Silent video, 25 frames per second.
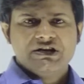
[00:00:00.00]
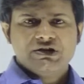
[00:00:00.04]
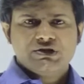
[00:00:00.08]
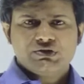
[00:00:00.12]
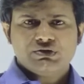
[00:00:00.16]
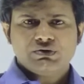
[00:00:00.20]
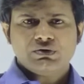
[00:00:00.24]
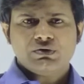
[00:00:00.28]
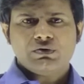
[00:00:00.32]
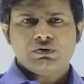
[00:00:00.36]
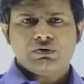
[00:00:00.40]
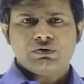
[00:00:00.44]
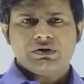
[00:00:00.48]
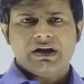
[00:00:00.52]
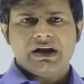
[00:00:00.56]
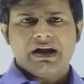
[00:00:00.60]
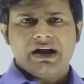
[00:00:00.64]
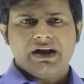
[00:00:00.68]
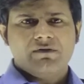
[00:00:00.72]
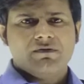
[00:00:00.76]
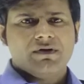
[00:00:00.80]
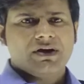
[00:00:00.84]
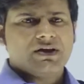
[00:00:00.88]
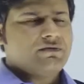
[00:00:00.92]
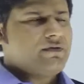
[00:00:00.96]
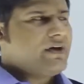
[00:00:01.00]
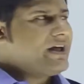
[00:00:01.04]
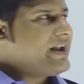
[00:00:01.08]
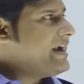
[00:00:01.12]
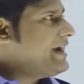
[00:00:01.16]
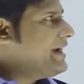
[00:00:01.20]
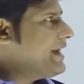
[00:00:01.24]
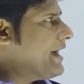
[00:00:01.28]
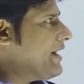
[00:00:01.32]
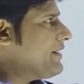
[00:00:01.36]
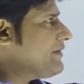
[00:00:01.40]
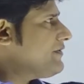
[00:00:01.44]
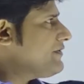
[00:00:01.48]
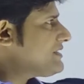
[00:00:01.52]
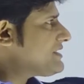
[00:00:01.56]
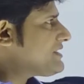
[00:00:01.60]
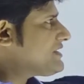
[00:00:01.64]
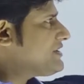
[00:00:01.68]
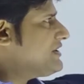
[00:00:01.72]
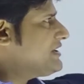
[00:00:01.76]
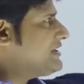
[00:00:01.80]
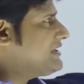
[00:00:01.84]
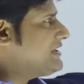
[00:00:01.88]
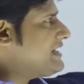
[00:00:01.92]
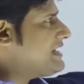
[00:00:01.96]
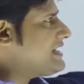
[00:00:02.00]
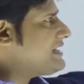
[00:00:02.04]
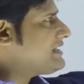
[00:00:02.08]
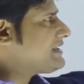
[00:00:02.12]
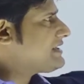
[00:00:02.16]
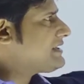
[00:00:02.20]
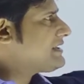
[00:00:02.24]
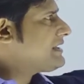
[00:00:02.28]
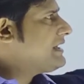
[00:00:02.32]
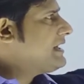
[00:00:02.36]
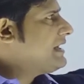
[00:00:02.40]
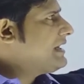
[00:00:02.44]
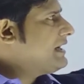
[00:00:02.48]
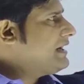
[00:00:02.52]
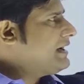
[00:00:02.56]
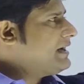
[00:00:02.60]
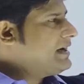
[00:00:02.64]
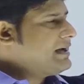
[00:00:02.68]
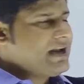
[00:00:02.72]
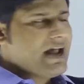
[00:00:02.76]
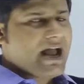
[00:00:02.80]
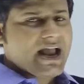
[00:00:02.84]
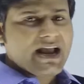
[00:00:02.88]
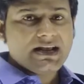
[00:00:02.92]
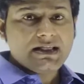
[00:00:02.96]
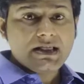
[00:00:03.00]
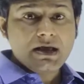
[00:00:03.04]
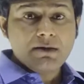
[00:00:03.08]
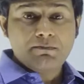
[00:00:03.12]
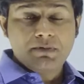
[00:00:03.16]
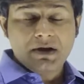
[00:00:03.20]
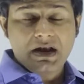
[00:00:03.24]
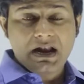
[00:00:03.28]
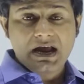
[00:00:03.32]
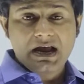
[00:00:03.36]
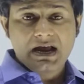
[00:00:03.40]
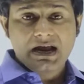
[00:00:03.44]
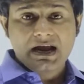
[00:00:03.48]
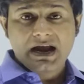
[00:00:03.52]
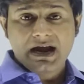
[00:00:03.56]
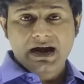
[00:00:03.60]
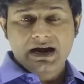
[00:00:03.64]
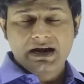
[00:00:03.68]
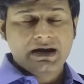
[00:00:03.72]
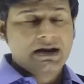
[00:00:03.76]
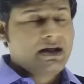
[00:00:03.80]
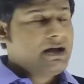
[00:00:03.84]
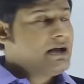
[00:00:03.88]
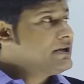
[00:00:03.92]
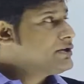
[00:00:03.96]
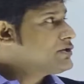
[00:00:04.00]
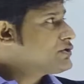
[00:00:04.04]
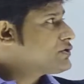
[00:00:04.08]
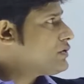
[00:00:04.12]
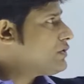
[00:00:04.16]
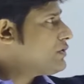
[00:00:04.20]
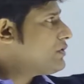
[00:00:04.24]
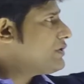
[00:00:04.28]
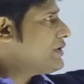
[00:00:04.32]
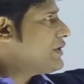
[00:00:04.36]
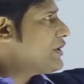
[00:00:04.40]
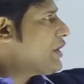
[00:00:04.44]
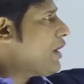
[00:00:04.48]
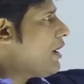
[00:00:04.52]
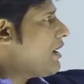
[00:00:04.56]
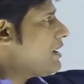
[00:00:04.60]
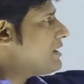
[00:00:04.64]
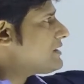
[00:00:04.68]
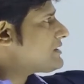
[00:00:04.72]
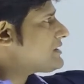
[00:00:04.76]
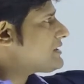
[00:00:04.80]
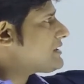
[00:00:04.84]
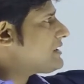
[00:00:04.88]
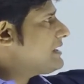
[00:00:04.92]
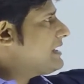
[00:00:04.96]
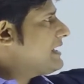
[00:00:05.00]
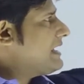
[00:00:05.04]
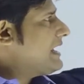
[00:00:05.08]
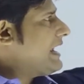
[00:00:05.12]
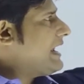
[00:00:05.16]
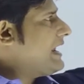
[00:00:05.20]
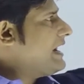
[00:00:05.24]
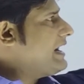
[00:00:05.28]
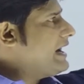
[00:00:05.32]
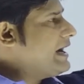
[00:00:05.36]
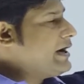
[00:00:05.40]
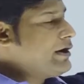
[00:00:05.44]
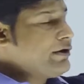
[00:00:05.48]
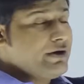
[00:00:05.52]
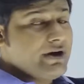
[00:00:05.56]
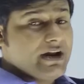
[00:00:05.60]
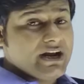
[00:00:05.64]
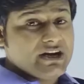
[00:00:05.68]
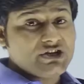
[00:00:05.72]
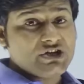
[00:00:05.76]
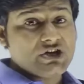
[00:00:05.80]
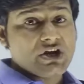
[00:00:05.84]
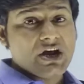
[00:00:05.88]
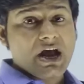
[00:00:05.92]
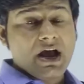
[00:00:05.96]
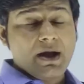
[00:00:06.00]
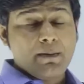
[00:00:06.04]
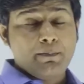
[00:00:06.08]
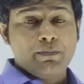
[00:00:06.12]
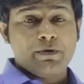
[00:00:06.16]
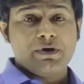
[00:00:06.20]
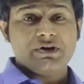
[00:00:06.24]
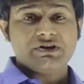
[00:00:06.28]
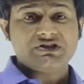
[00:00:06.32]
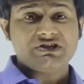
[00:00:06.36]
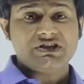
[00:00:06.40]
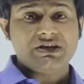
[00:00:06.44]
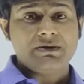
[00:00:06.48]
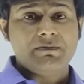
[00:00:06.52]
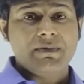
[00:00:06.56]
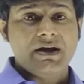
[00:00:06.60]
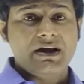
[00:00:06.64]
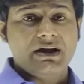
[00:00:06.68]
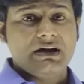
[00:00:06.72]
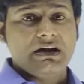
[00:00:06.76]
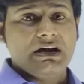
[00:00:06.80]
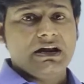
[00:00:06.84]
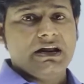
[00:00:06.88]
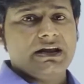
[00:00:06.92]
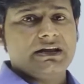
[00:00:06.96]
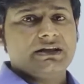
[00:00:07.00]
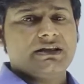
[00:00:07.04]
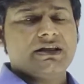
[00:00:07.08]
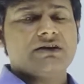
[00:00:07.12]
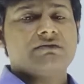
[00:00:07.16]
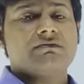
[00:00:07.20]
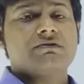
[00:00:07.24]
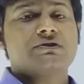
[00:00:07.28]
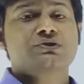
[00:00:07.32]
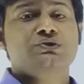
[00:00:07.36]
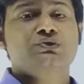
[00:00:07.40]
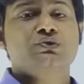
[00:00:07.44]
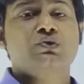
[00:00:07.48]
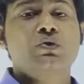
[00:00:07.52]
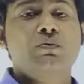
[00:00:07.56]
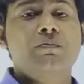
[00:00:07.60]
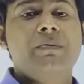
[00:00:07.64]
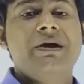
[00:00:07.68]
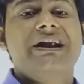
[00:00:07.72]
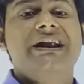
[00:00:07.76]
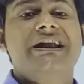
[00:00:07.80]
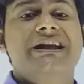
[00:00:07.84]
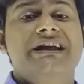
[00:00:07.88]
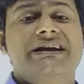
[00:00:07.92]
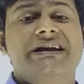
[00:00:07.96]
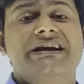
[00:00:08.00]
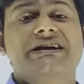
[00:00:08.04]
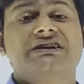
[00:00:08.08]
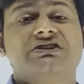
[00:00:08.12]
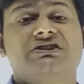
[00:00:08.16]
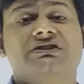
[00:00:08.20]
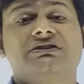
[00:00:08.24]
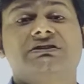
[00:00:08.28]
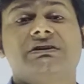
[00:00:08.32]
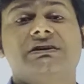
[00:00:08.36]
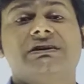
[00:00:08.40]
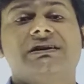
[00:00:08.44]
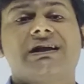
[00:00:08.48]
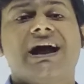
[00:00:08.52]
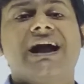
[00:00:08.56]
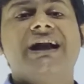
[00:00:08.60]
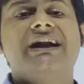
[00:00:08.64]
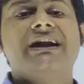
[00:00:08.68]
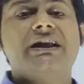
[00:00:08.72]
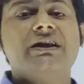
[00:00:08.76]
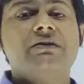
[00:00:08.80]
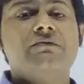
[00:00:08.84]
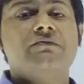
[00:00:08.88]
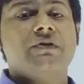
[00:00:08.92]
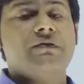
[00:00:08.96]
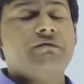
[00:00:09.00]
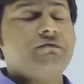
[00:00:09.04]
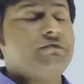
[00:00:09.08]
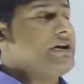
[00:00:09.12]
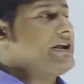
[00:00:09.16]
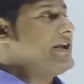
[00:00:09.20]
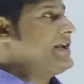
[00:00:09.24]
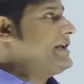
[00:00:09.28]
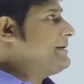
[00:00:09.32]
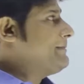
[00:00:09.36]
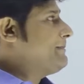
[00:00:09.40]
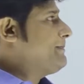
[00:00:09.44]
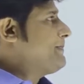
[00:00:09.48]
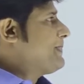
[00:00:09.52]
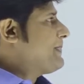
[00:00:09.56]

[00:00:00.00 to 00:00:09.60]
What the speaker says: So it was very dangerous disease like the plague. And so yaws in Indonesia, approximately there were so many cases in 1950.